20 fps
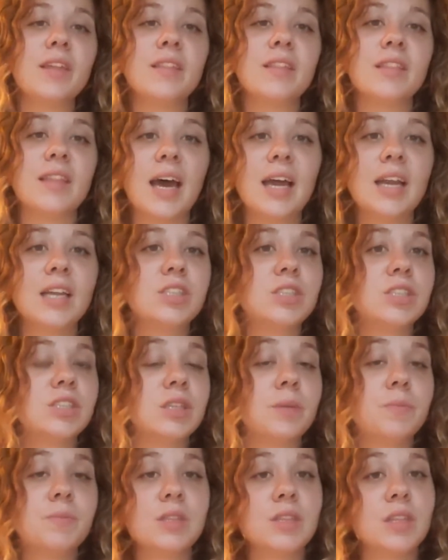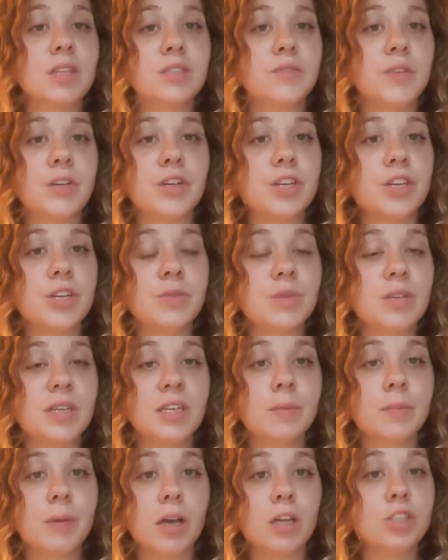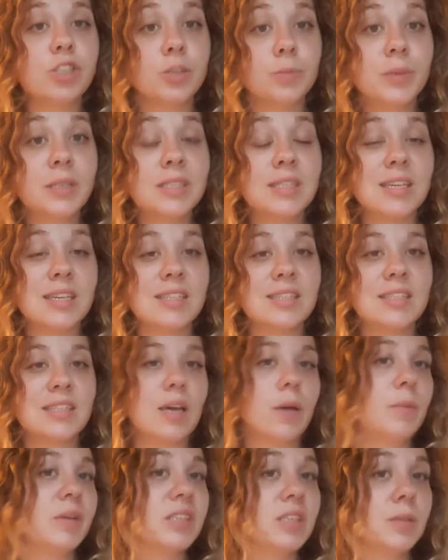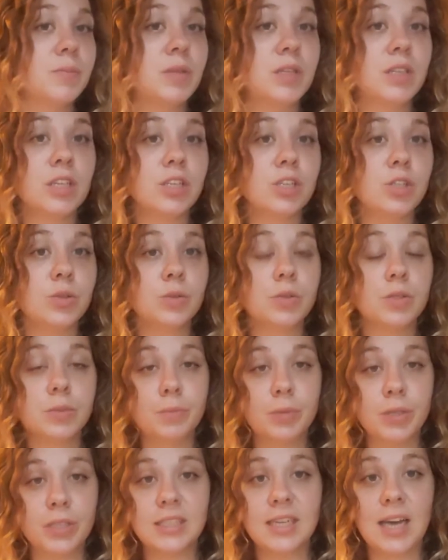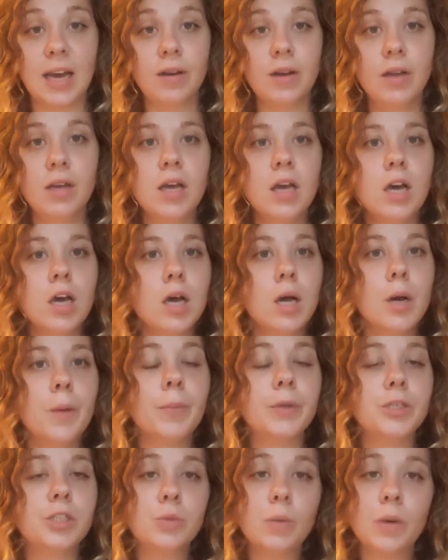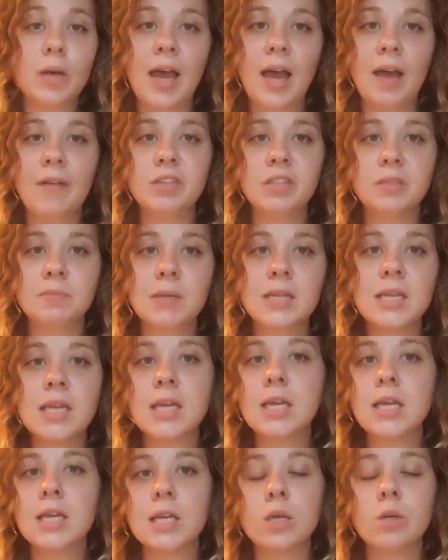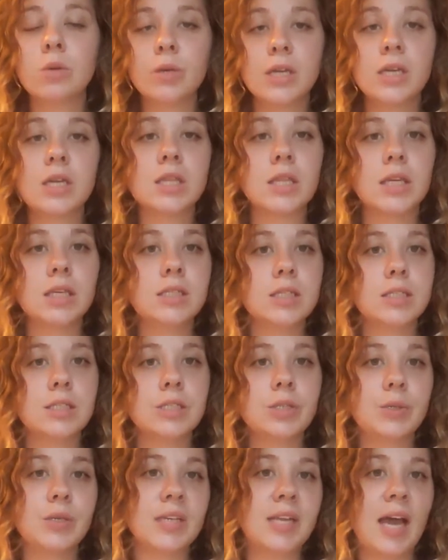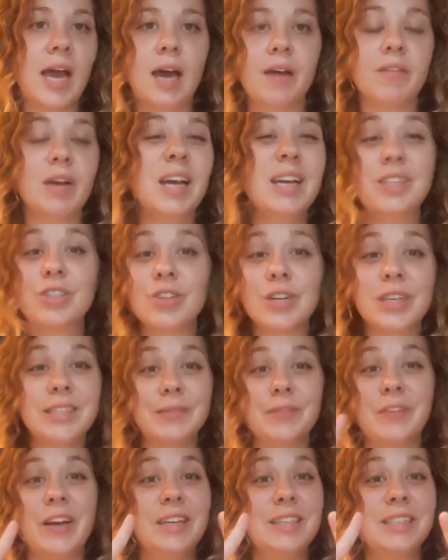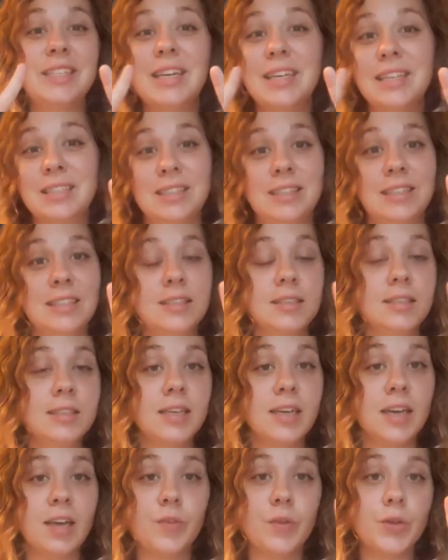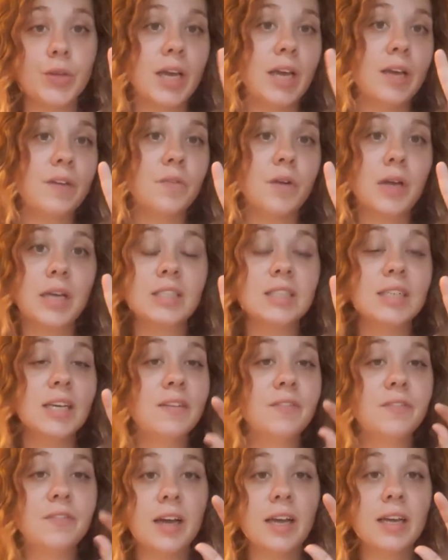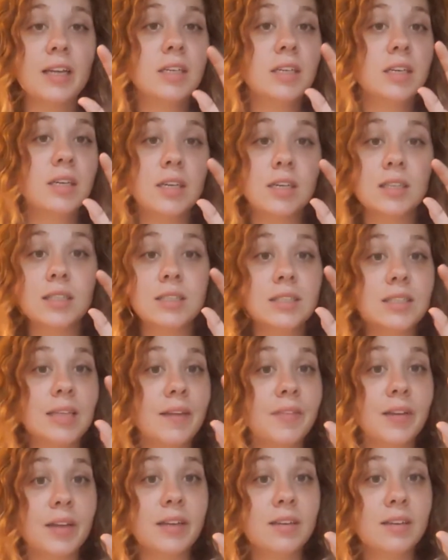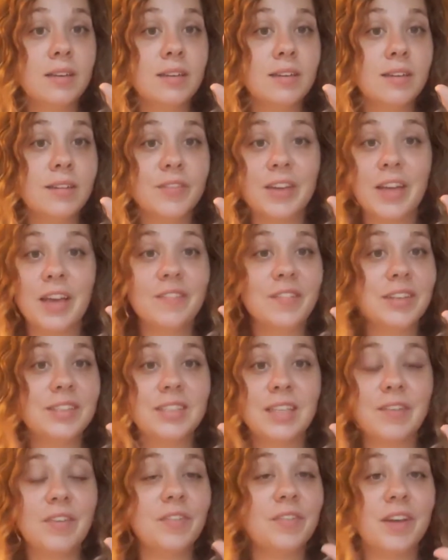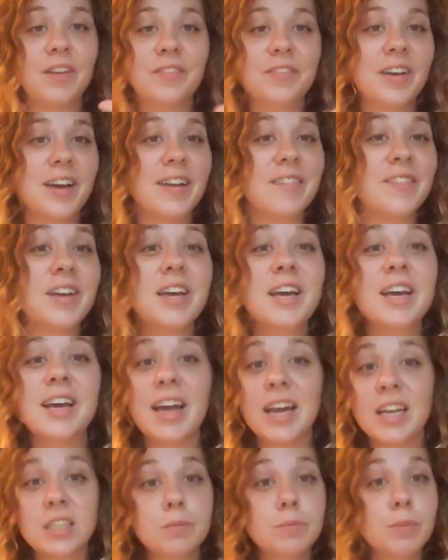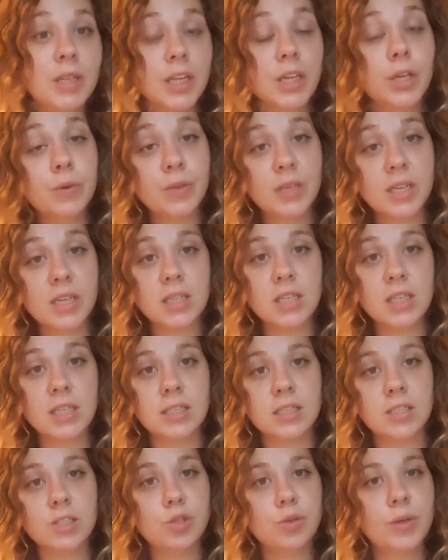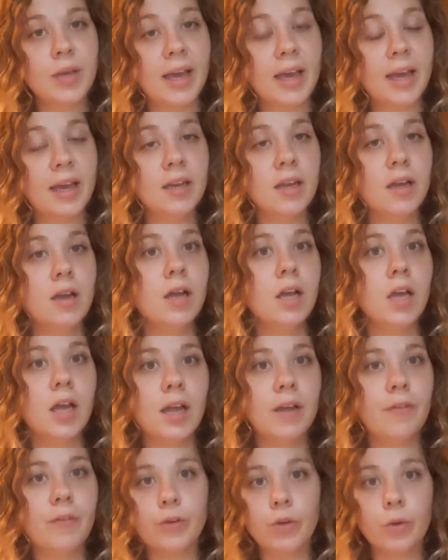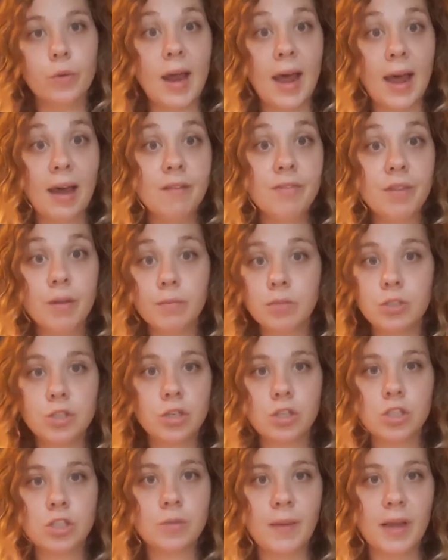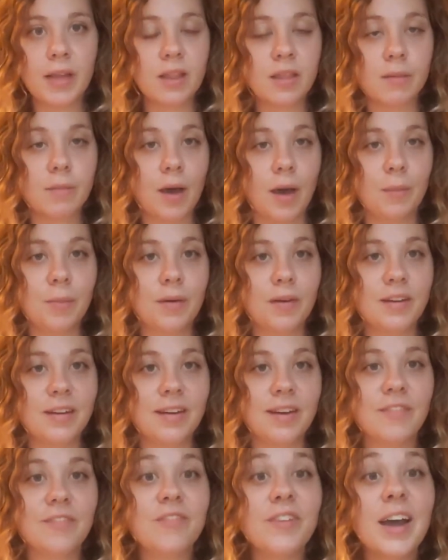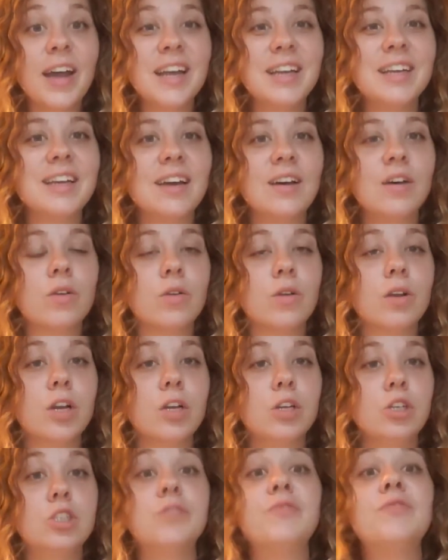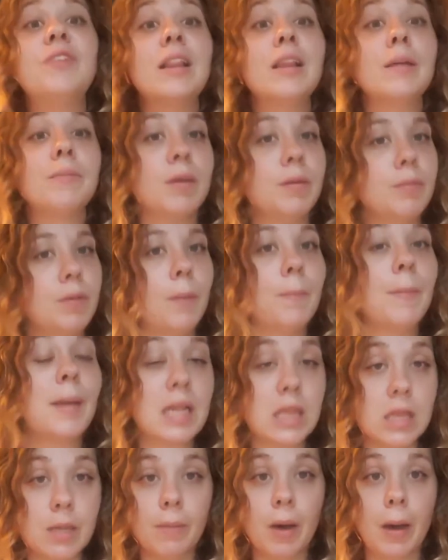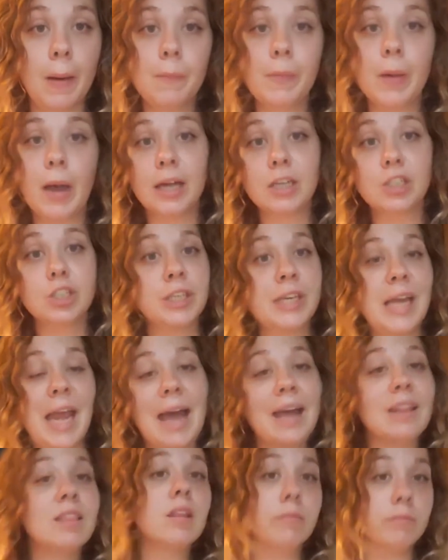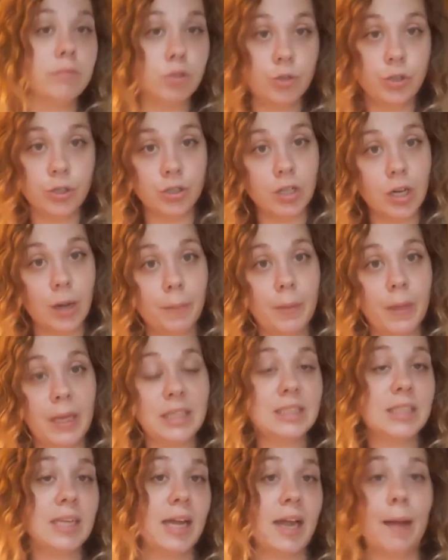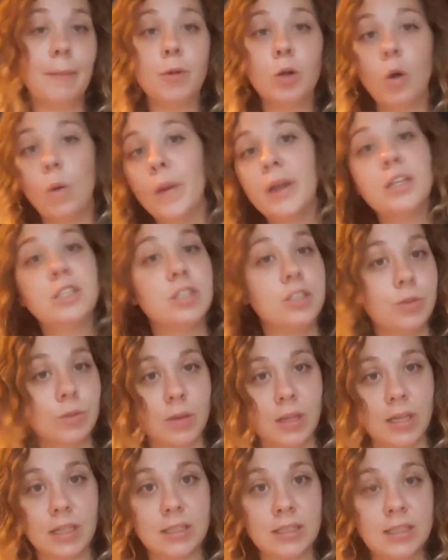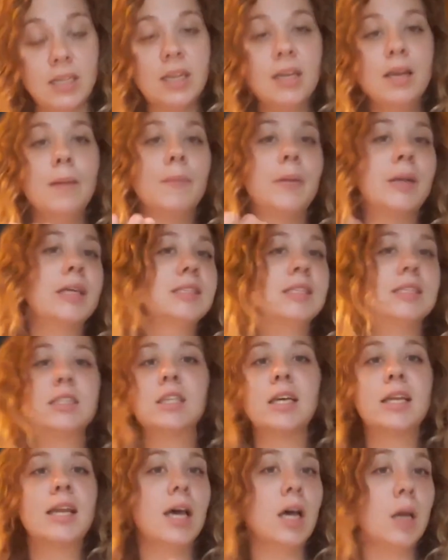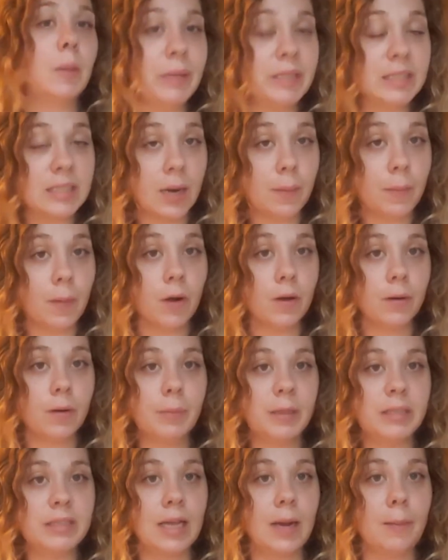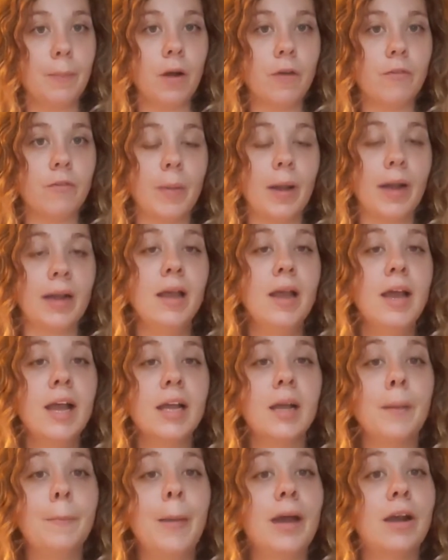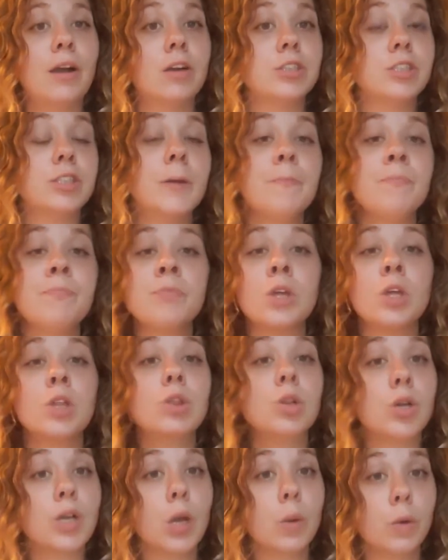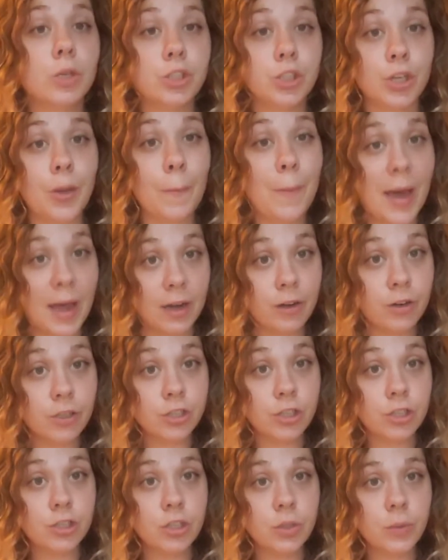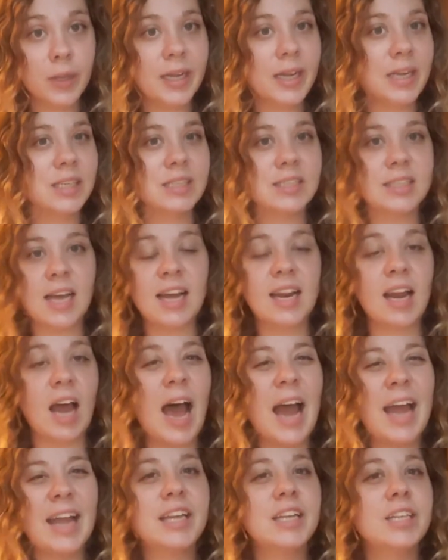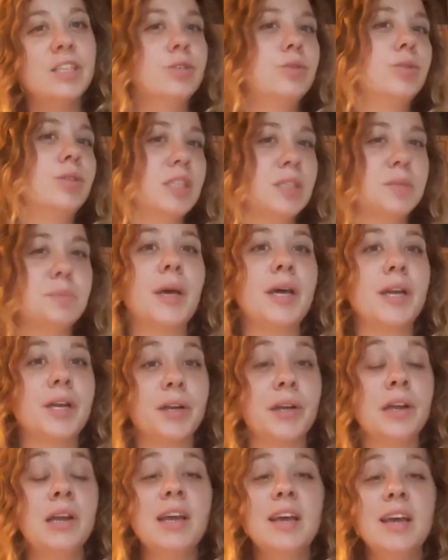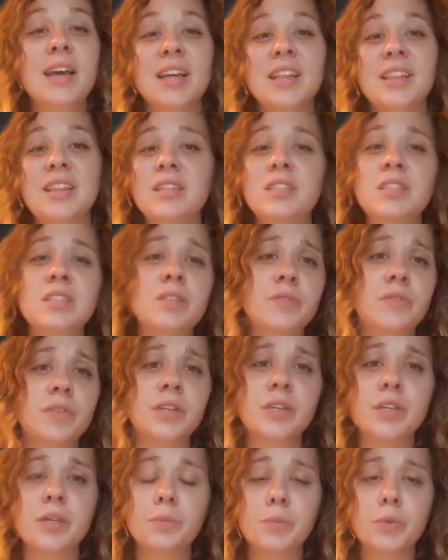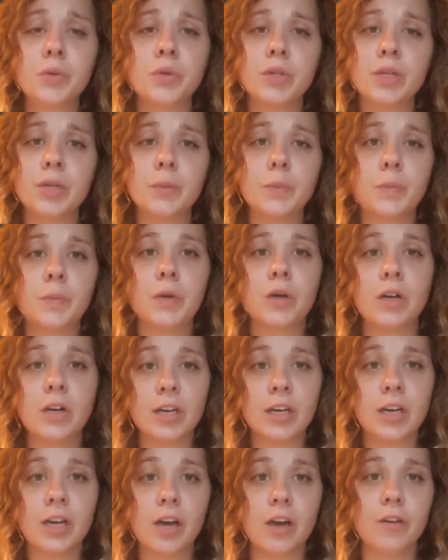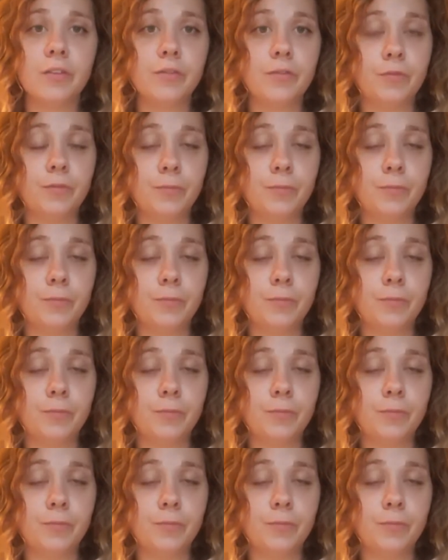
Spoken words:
That is something that's very unique about your business, and that'd be something that you could put down. But you want to have as many unique things as you can have. I try to find 10. If you can't find 10, find 7. If you can't find 7, find 5. As many unique things as you can. If you don't have them, start to make them up. Find out, develop them, not make them up. Actually add them to your company. Say, I'm going to do this because it's going to help me be set apart from my competitors. Look at what your competitors are doing and decide, I can do this better. This is a very important part of